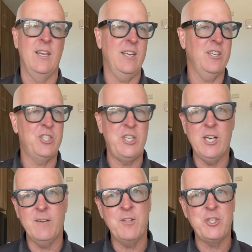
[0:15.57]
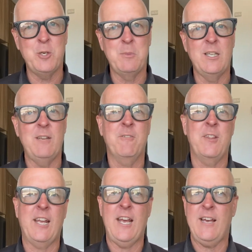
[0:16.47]
is year of the Jubilee for
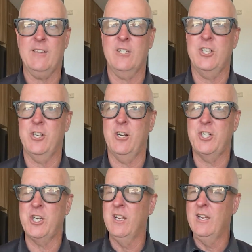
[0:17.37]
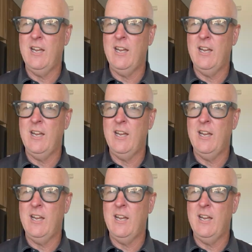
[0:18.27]
the Catholic Church.